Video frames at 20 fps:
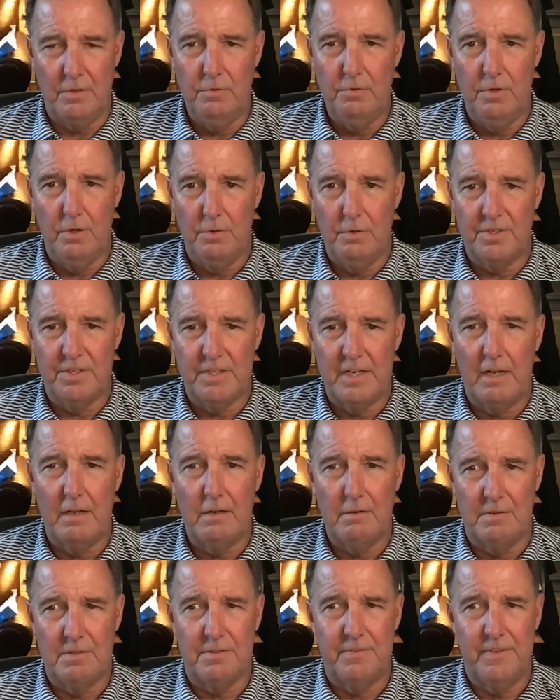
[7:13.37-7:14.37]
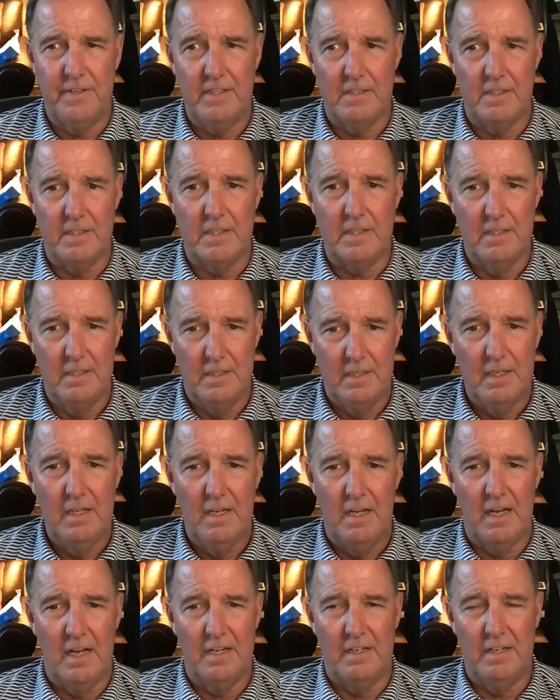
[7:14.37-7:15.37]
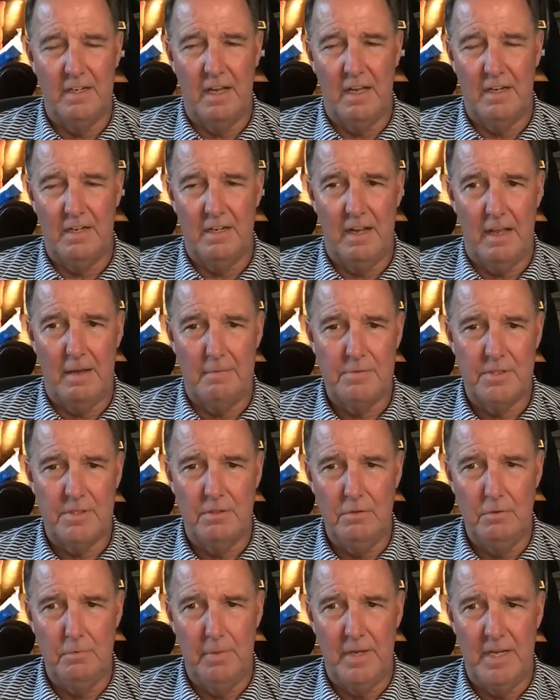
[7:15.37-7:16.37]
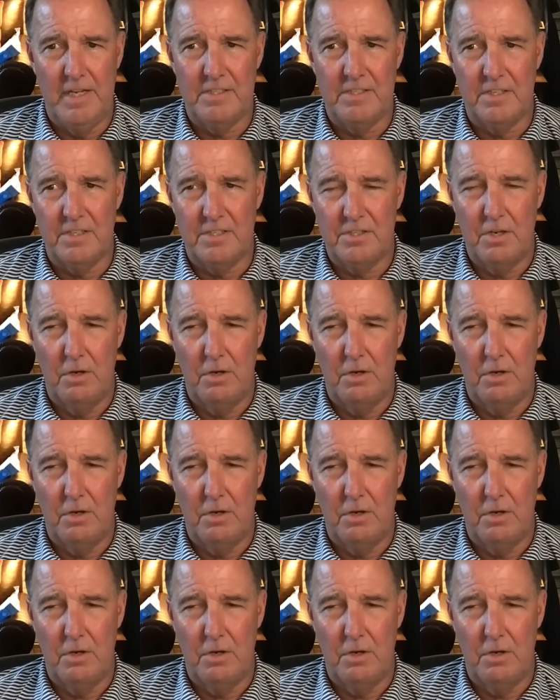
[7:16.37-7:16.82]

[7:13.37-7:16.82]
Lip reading: The dollar is failing on an absolute basis.